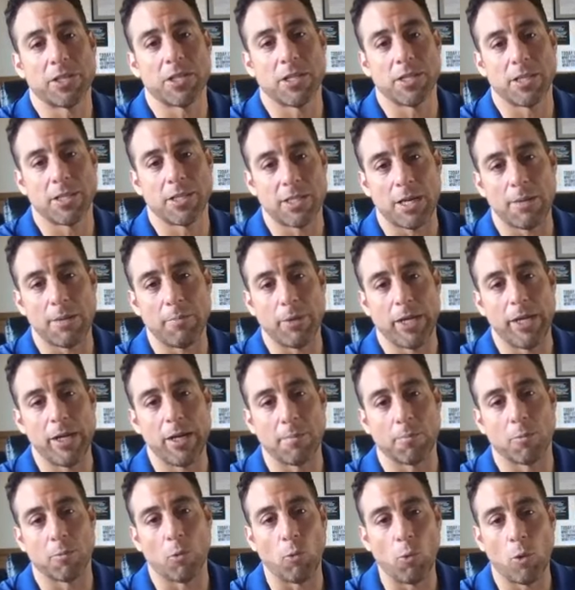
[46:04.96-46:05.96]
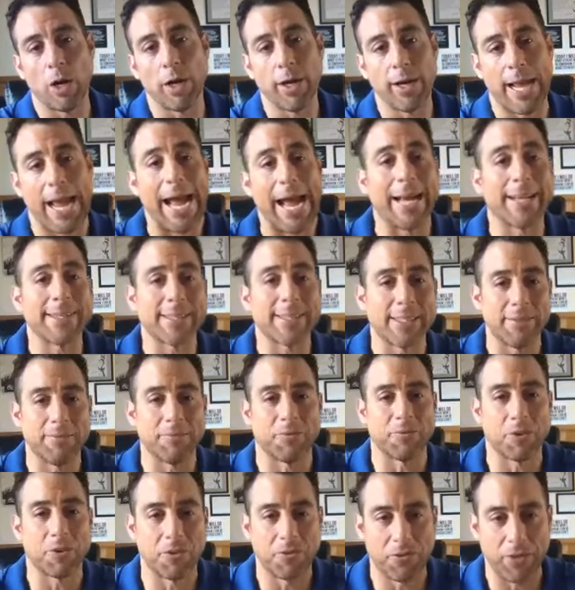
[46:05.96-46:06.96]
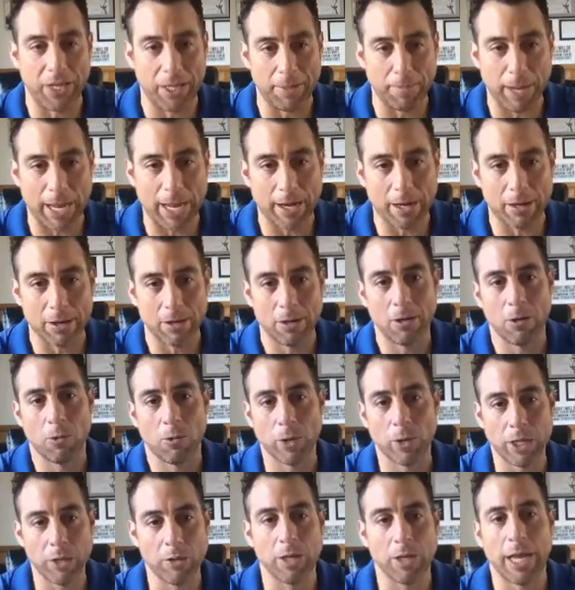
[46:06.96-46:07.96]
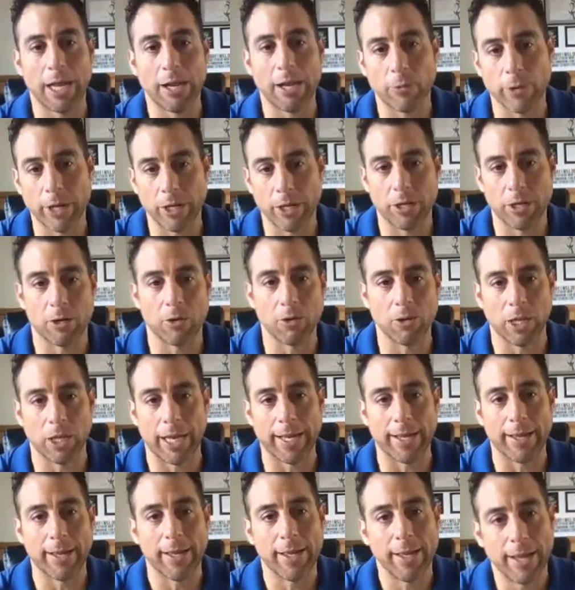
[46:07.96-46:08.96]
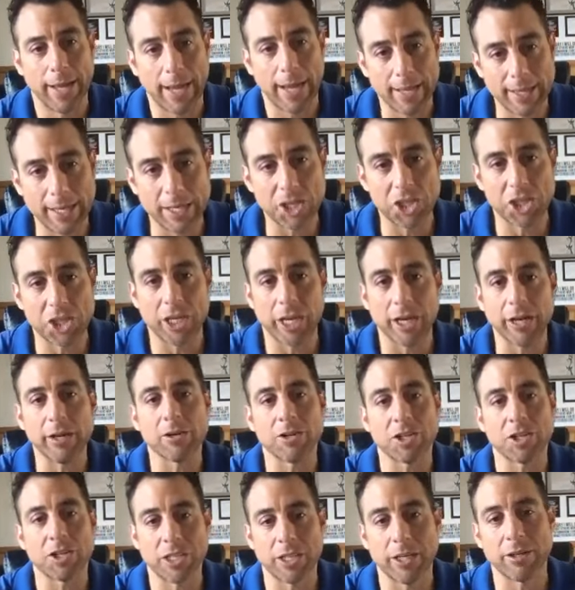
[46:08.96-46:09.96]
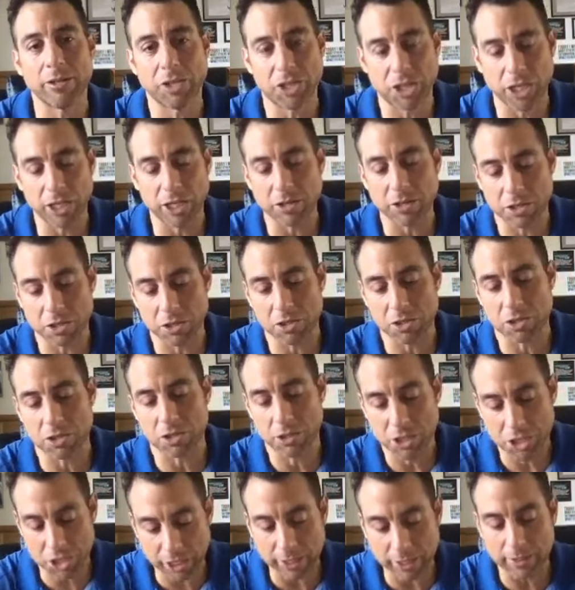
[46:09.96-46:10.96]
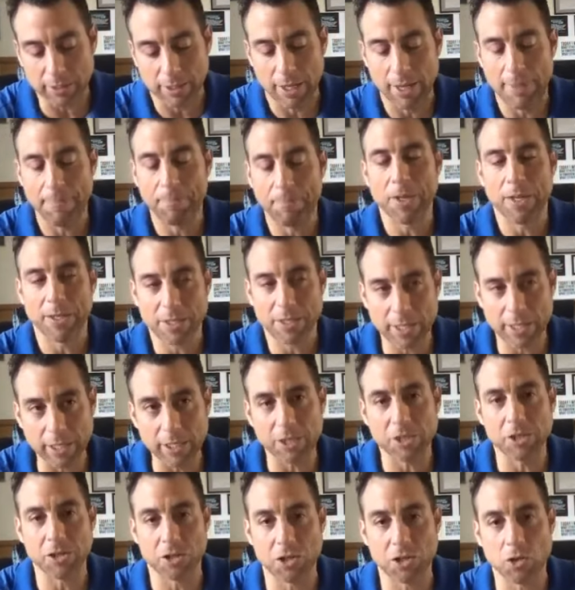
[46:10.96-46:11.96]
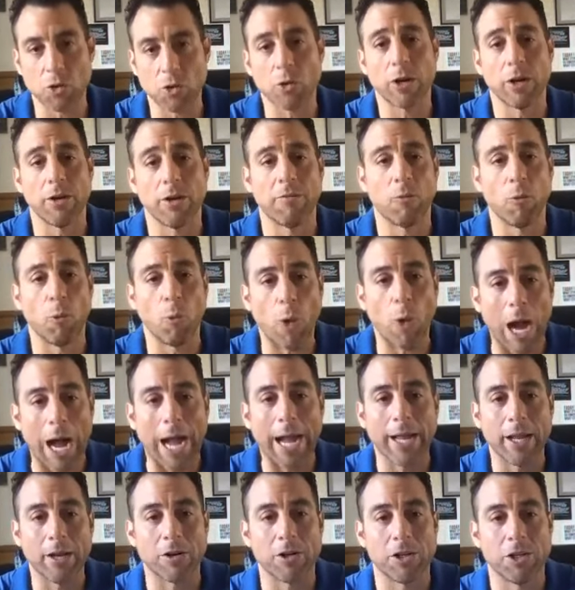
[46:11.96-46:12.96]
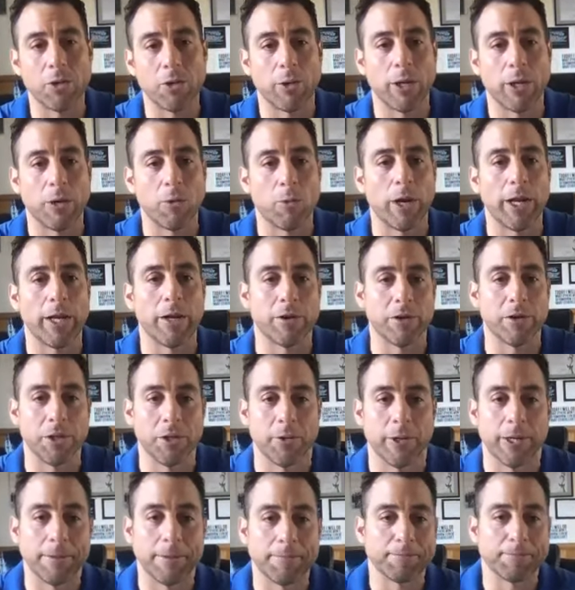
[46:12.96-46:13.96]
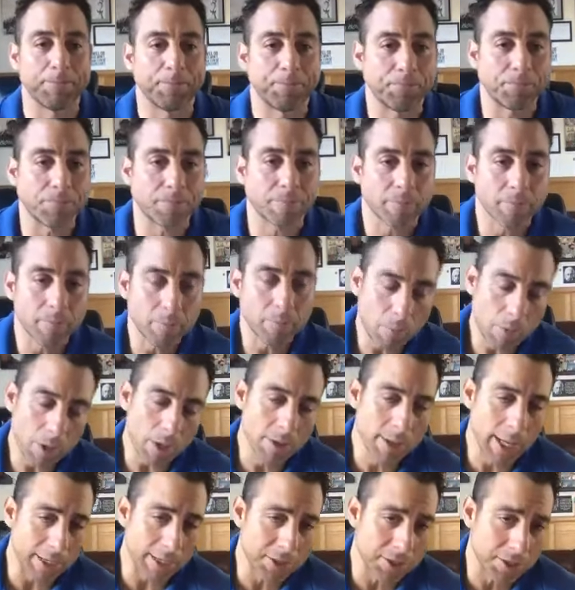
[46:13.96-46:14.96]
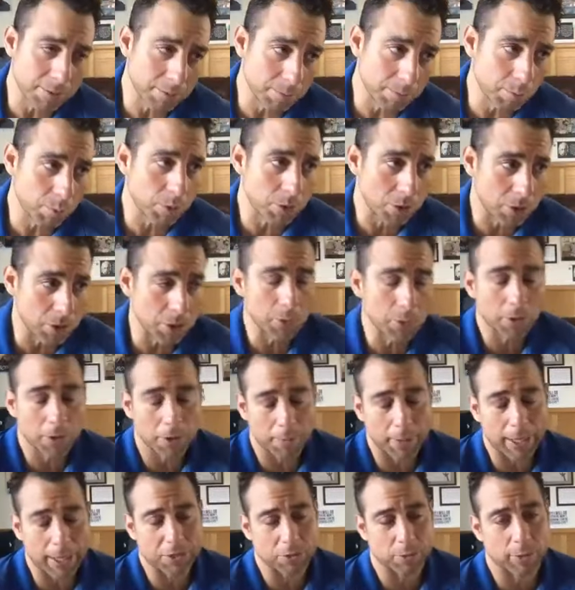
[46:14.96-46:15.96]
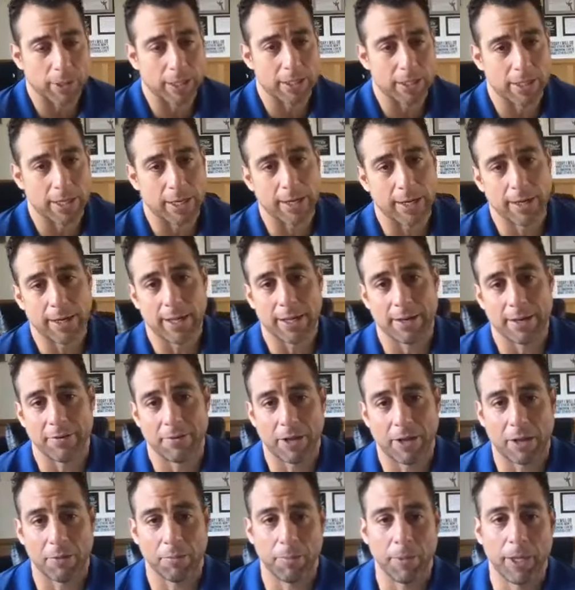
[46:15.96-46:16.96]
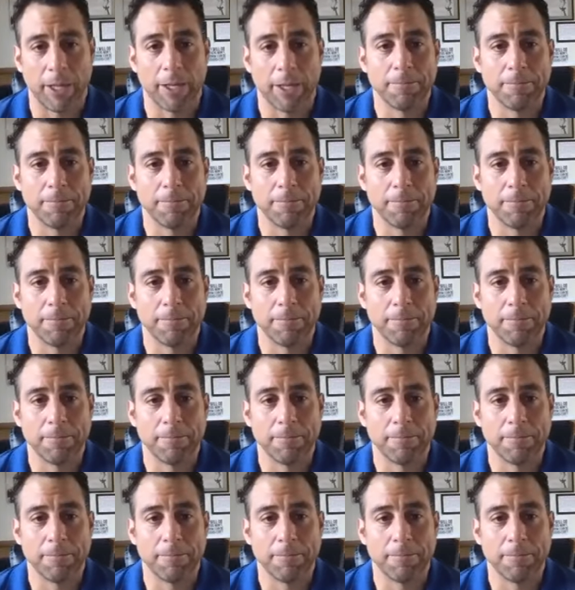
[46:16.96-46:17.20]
to somebody, number one, ask them for feedback. What do you like? What do you don't like? And then share your signature story of why you're doing what you're doing. That's two of the best ways that have helped me.